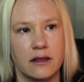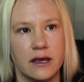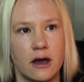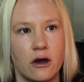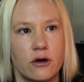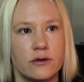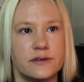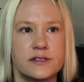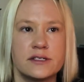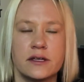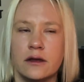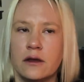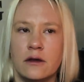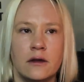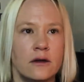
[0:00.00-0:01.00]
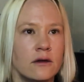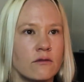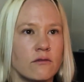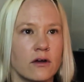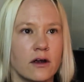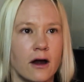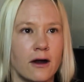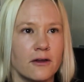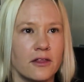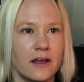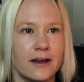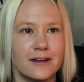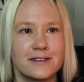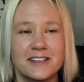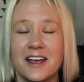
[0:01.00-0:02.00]
Leos,
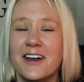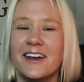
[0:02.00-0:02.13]
regardless,